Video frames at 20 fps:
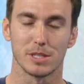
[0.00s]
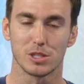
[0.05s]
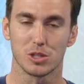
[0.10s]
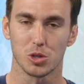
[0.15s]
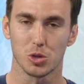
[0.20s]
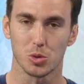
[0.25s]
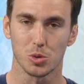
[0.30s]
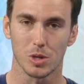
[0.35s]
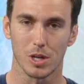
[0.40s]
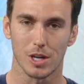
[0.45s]

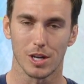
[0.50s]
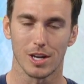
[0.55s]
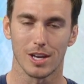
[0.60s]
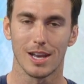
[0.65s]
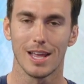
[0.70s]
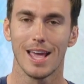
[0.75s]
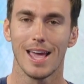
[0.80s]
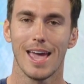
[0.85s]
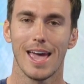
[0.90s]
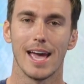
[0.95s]
too good
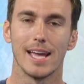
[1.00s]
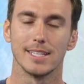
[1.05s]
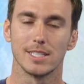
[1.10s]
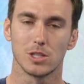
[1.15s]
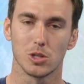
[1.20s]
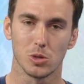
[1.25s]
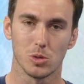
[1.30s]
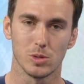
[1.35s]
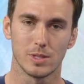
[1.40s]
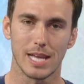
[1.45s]
and
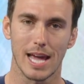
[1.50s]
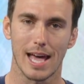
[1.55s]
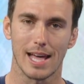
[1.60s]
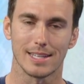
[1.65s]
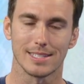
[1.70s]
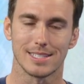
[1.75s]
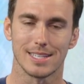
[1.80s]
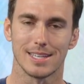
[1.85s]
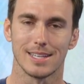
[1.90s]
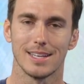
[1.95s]
too
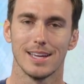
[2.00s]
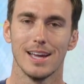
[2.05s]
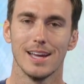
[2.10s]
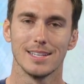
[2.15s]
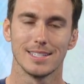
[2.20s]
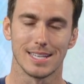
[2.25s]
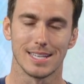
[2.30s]
talented to